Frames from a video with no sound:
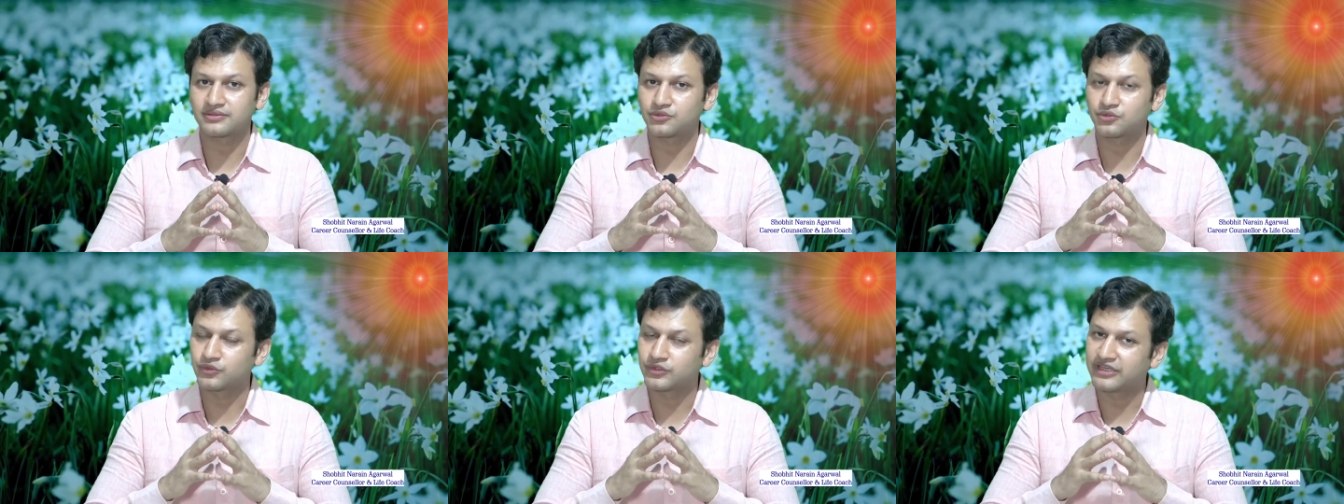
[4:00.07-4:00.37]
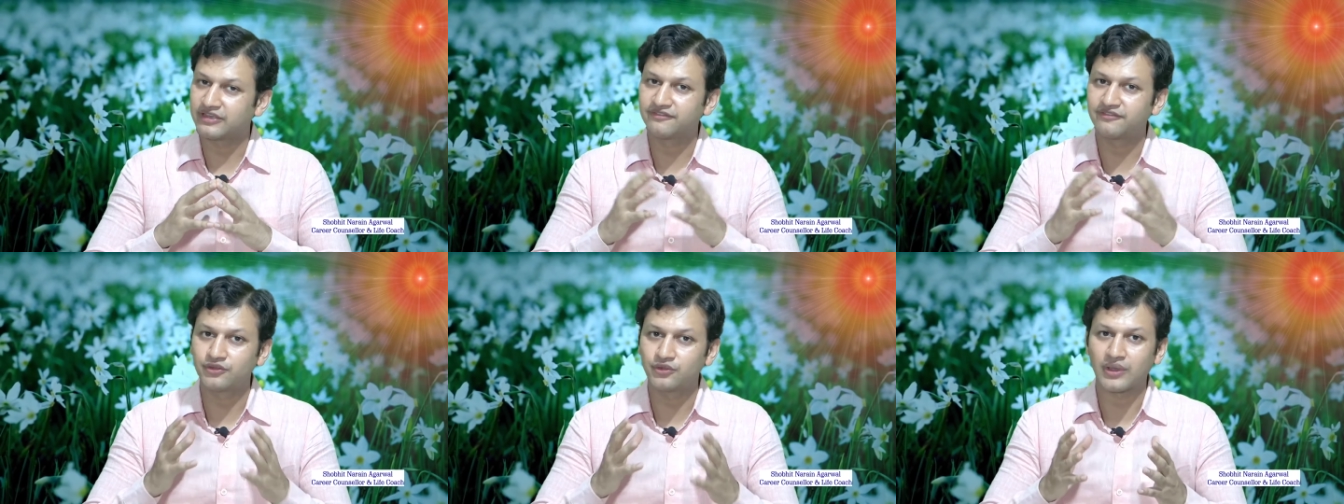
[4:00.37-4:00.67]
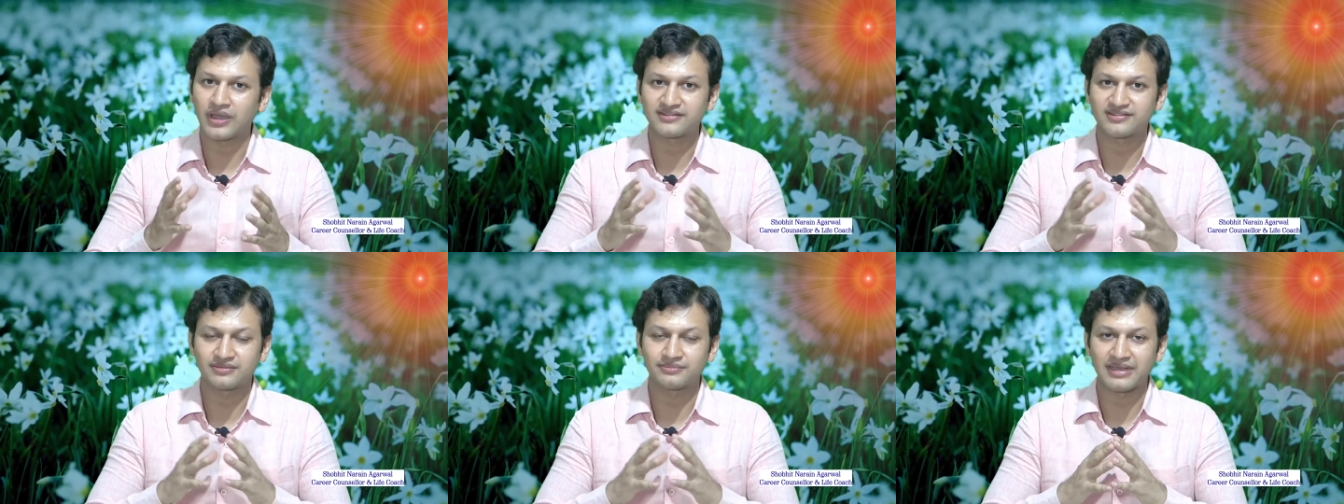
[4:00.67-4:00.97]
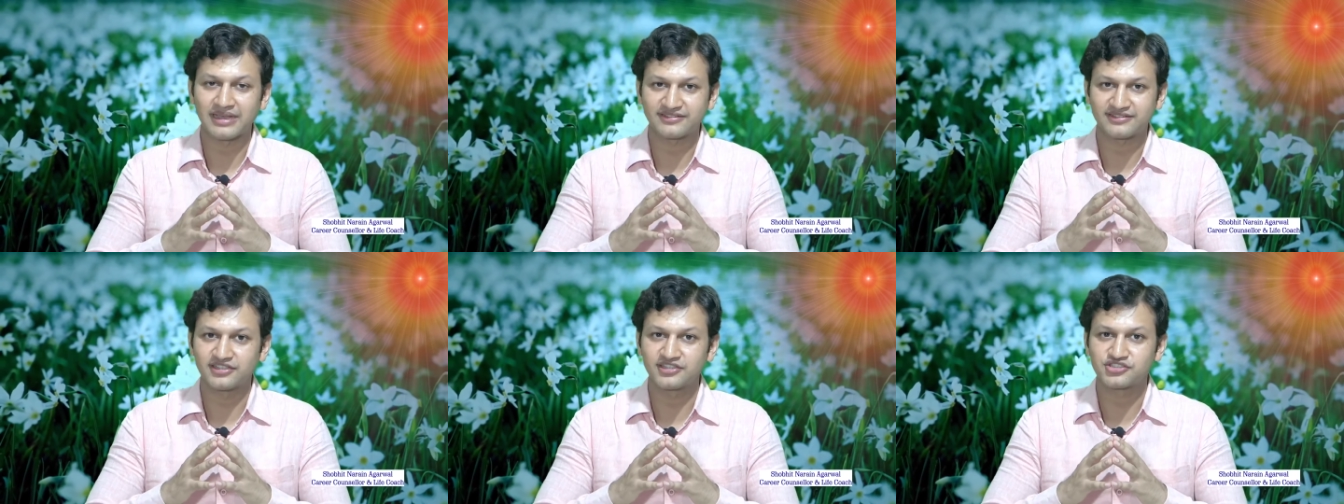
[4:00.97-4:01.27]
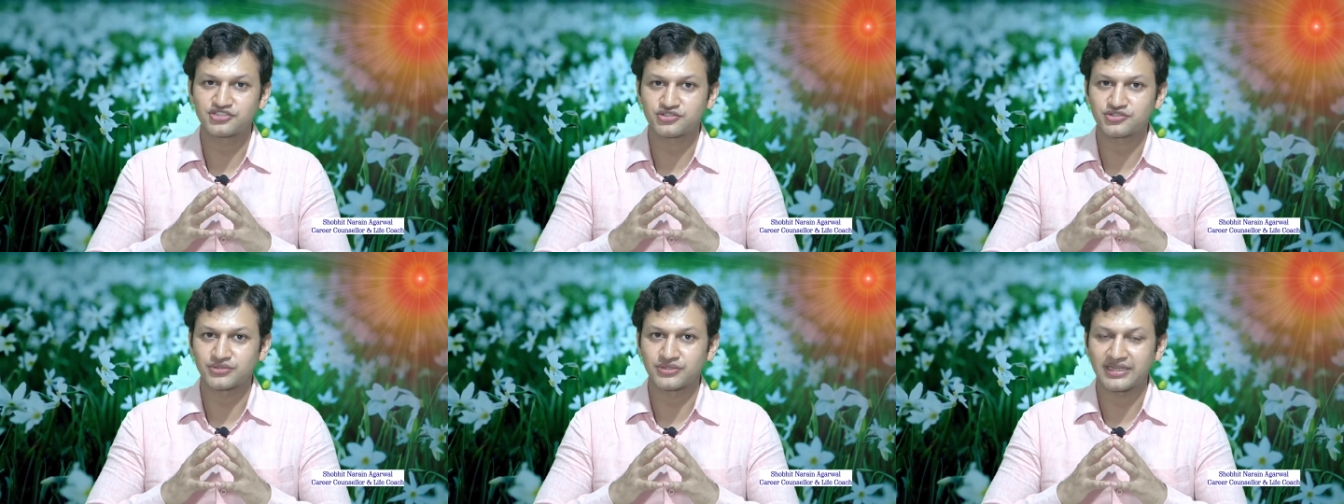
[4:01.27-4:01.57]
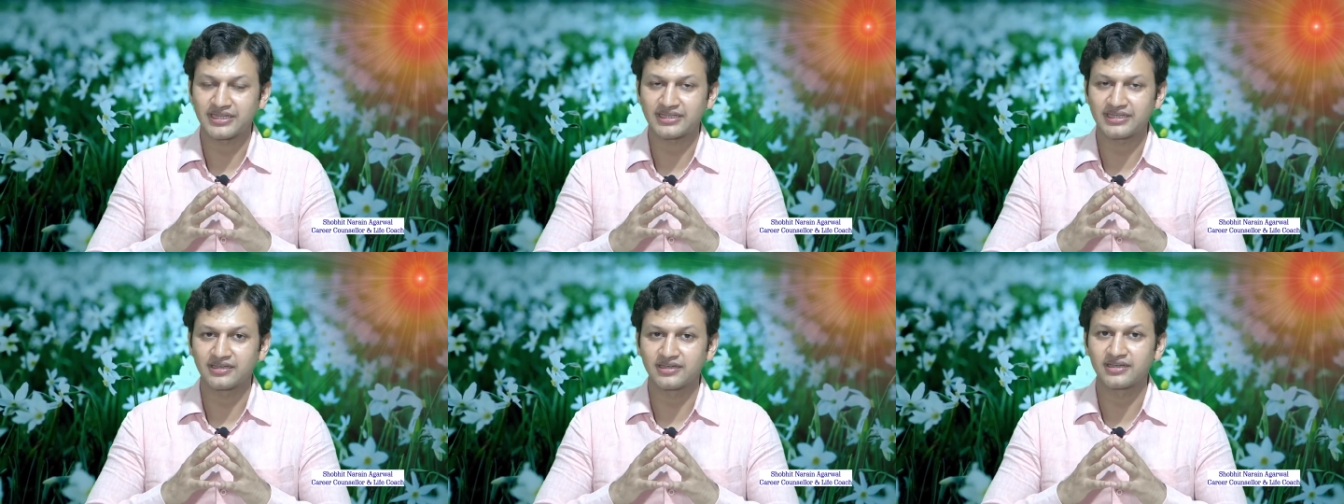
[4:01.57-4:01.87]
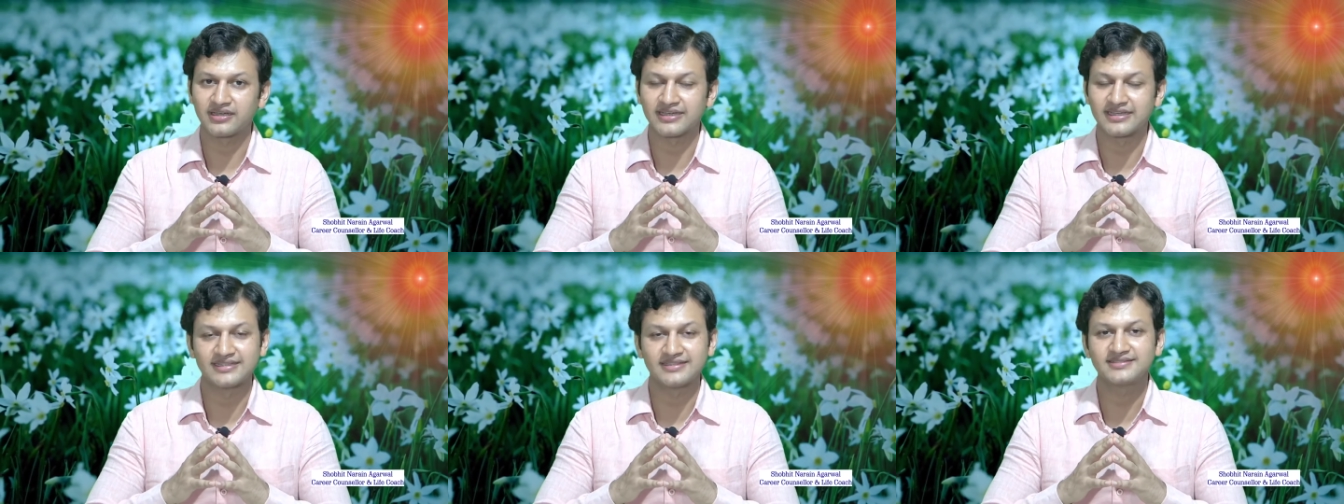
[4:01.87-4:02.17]
to give you as a message today
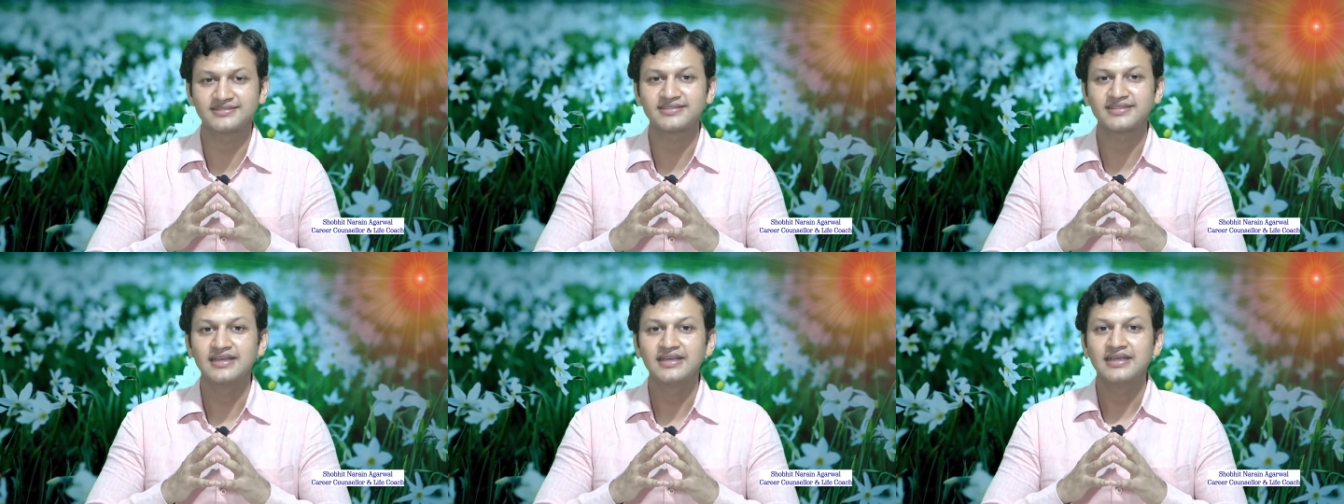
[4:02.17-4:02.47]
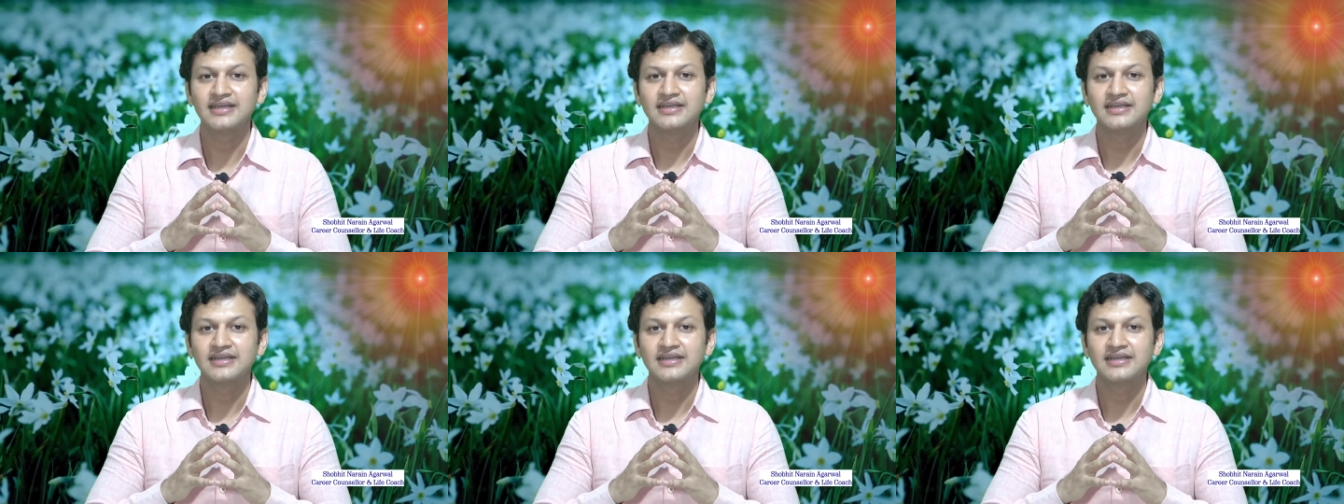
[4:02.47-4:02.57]
here is